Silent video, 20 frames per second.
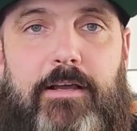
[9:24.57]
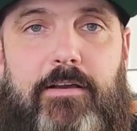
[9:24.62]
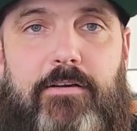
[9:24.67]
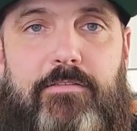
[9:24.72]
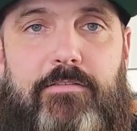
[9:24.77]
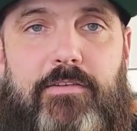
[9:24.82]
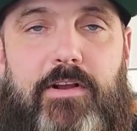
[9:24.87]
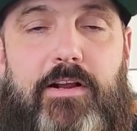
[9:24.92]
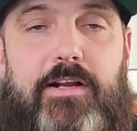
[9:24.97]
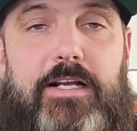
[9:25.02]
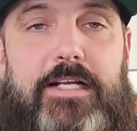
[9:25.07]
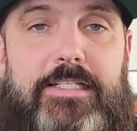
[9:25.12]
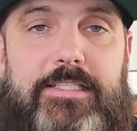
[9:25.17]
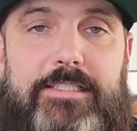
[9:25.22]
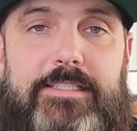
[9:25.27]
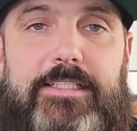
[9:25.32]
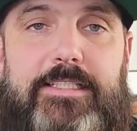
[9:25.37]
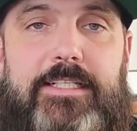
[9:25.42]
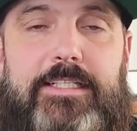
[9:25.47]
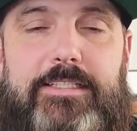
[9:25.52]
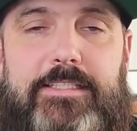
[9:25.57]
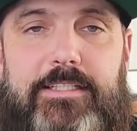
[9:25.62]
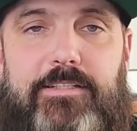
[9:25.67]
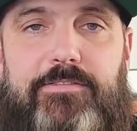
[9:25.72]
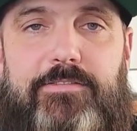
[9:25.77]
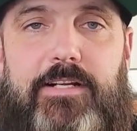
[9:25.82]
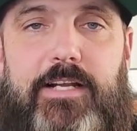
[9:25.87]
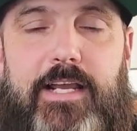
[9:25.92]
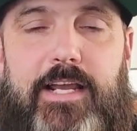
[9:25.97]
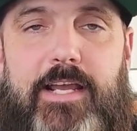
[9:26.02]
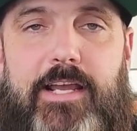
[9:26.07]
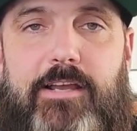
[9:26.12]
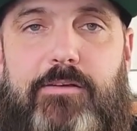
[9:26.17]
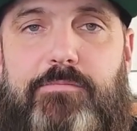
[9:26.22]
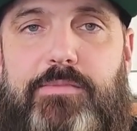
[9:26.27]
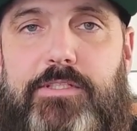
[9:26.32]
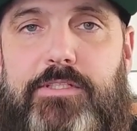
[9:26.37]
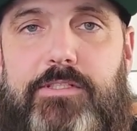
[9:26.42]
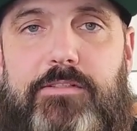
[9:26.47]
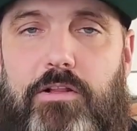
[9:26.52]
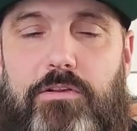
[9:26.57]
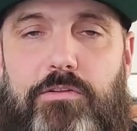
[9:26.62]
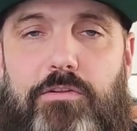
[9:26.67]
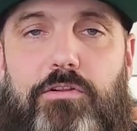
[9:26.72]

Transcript: very distinct different amps.